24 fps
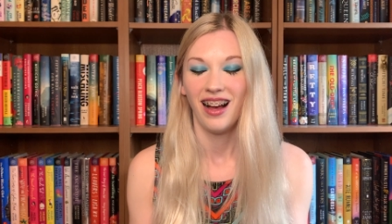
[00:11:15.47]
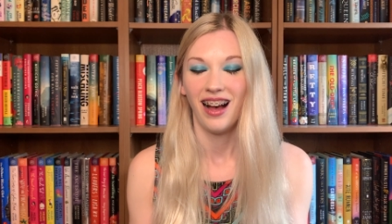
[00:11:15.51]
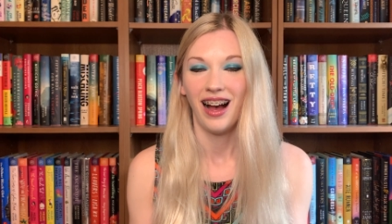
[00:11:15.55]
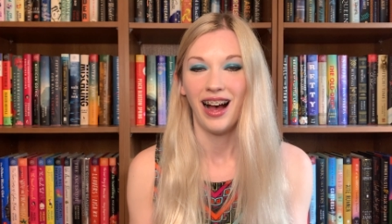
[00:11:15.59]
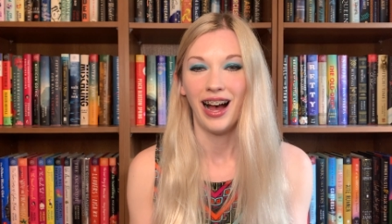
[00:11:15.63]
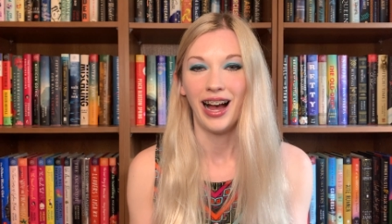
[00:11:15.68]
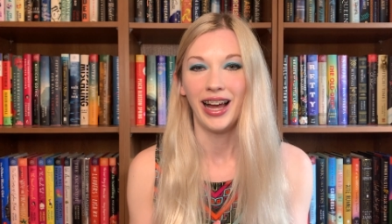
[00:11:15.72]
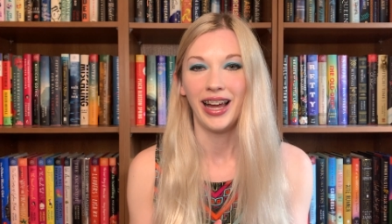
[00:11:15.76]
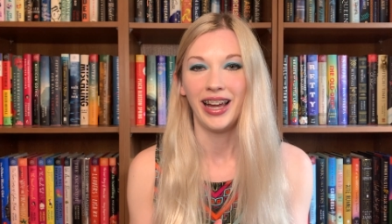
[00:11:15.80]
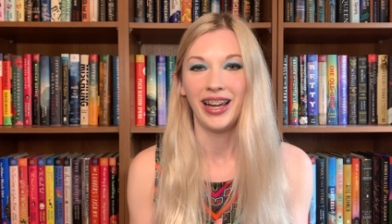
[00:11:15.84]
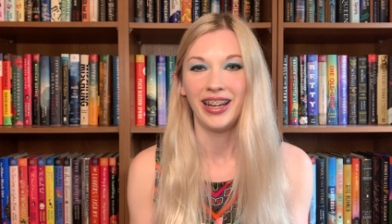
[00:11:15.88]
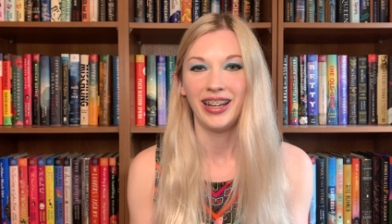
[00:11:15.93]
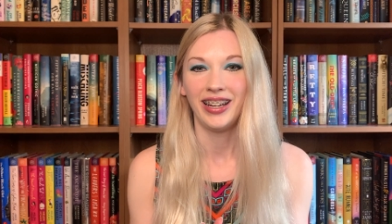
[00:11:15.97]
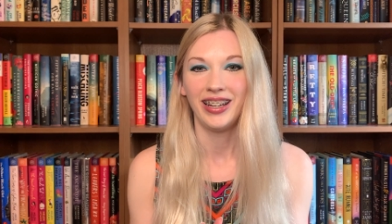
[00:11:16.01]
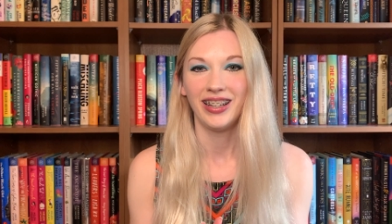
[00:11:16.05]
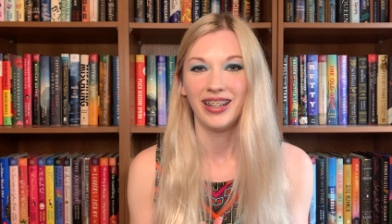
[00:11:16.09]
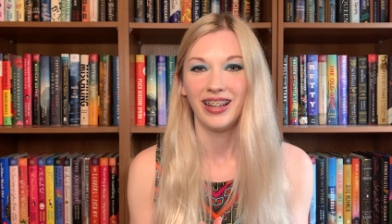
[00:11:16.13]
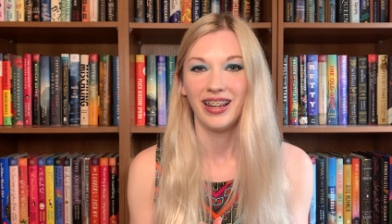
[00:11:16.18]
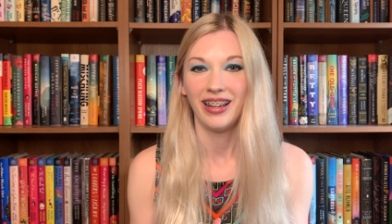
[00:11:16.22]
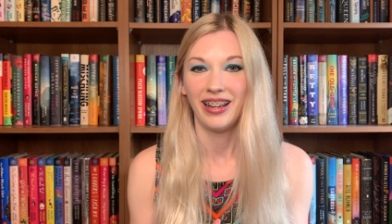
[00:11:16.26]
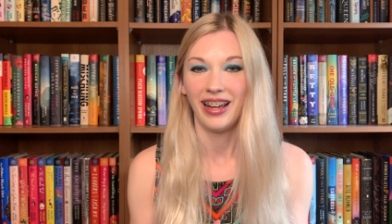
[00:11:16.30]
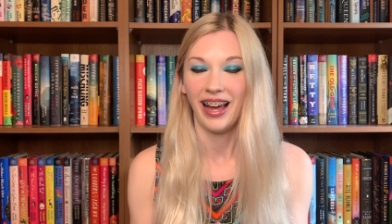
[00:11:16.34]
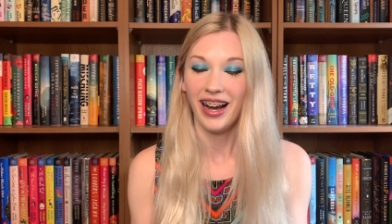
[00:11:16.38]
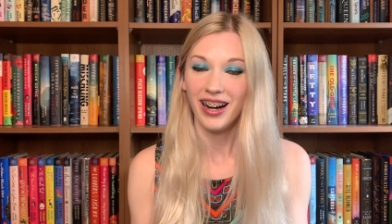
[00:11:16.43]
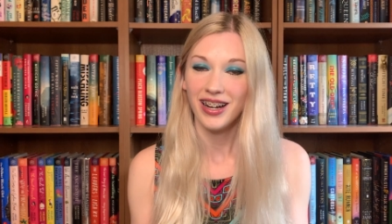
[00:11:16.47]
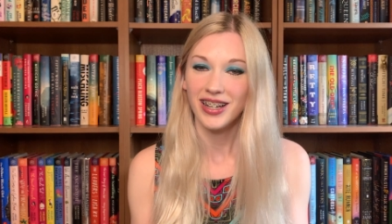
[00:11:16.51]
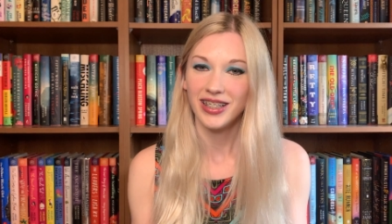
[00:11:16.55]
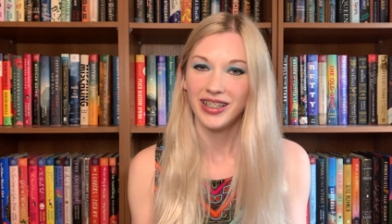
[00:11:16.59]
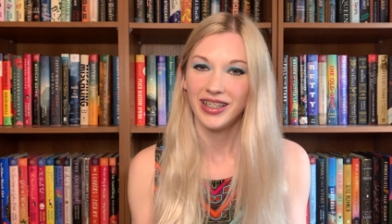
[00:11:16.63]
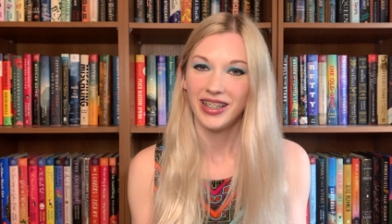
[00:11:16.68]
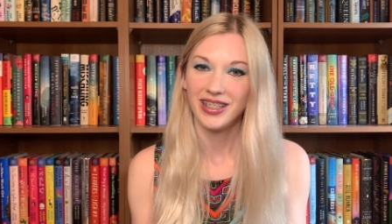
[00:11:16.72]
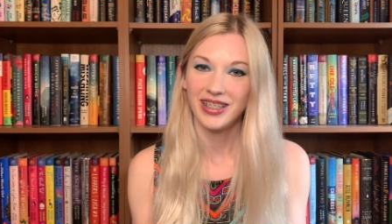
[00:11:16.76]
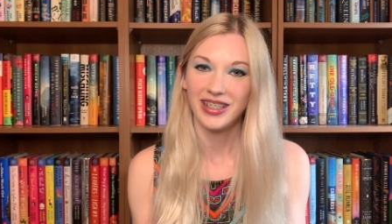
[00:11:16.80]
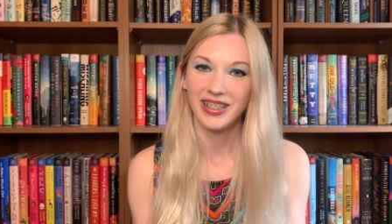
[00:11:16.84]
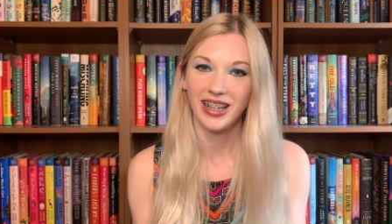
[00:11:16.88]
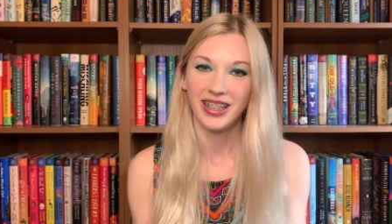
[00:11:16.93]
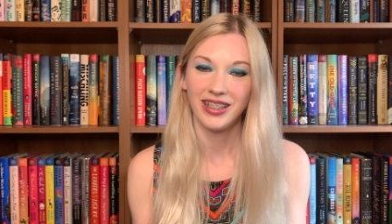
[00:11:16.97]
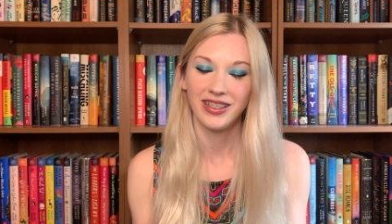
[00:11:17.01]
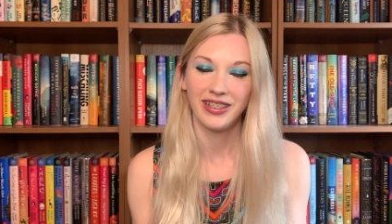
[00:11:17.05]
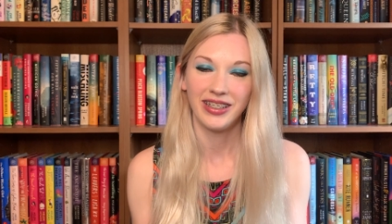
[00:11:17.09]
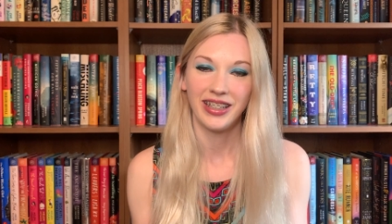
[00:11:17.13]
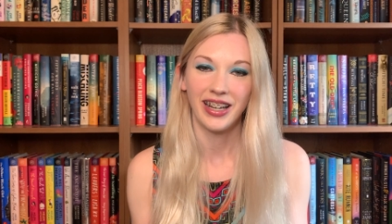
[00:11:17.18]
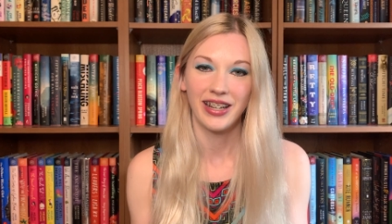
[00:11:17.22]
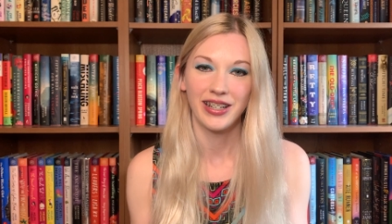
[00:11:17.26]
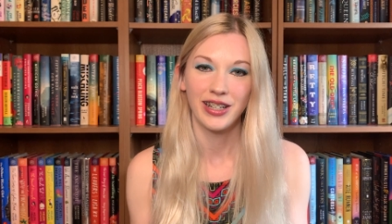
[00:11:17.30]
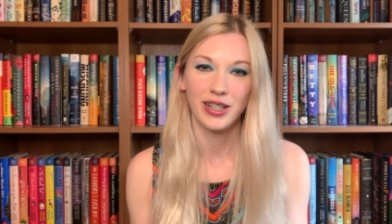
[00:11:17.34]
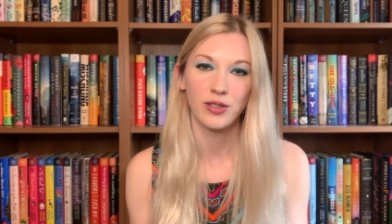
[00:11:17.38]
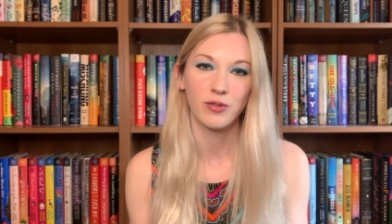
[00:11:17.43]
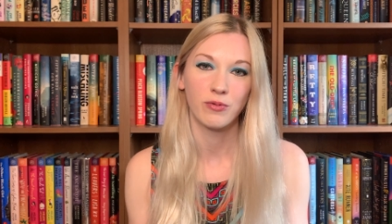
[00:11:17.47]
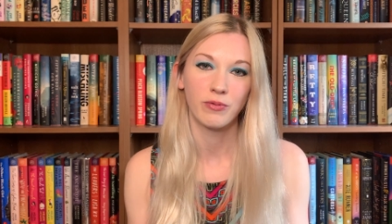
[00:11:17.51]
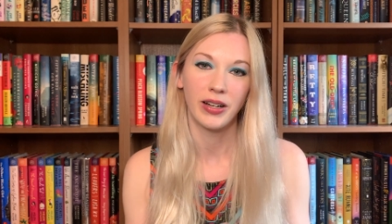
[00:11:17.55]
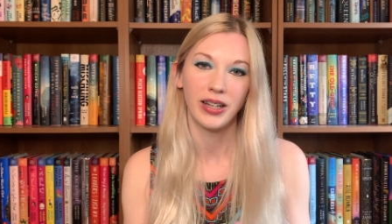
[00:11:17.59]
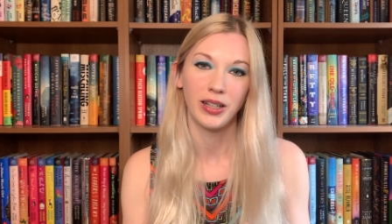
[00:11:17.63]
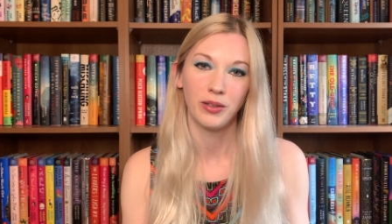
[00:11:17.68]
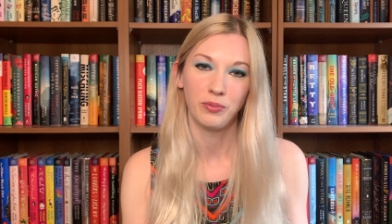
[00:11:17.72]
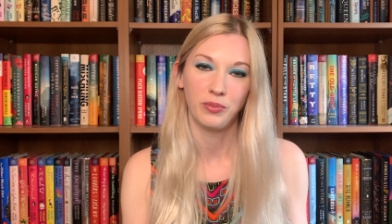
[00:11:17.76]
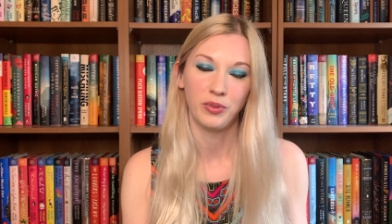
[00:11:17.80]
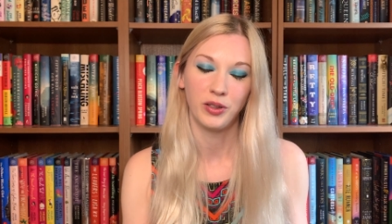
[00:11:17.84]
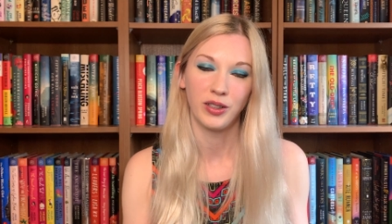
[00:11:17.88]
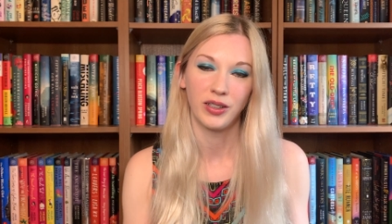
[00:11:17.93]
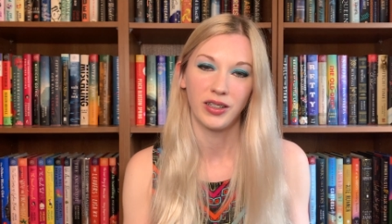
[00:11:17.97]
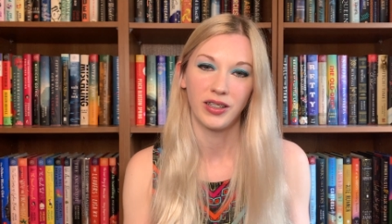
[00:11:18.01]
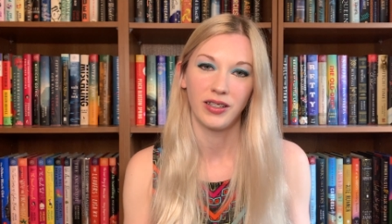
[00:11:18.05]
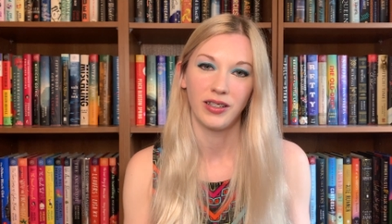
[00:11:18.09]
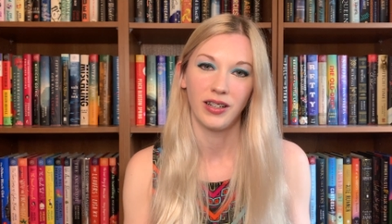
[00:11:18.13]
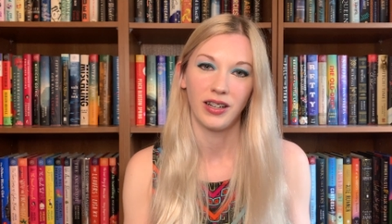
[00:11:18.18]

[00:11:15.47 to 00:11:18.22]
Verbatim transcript: I actually, incidentally, I just read a book